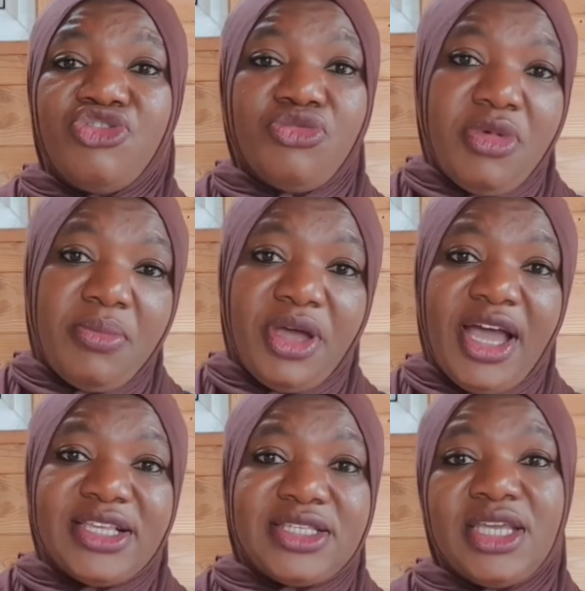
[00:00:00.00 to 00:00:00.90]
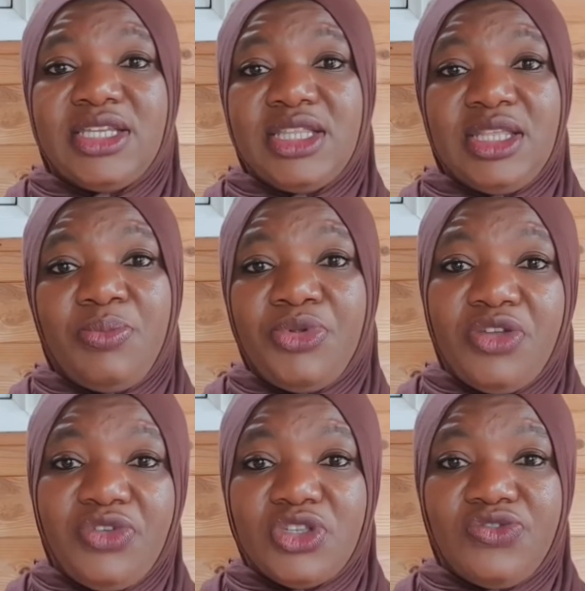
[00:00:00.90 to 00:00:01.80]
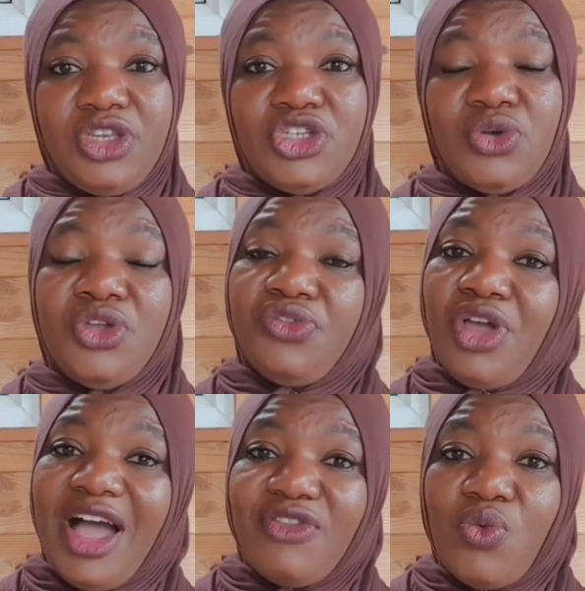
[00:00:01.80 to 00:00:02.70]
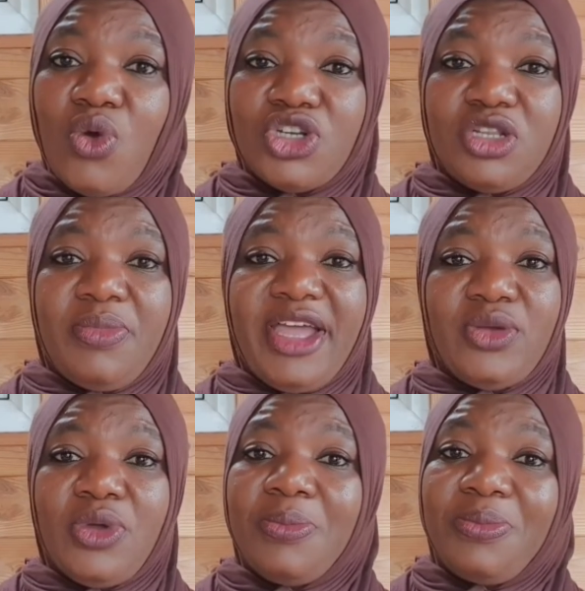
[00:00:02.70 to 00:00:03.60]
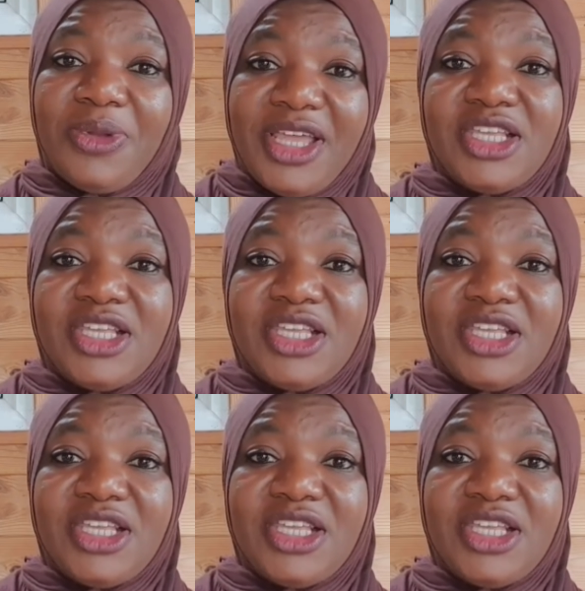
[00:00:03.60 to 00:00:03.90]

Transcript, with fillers: you remember I said in the previous video, if you haven't watched it by the way,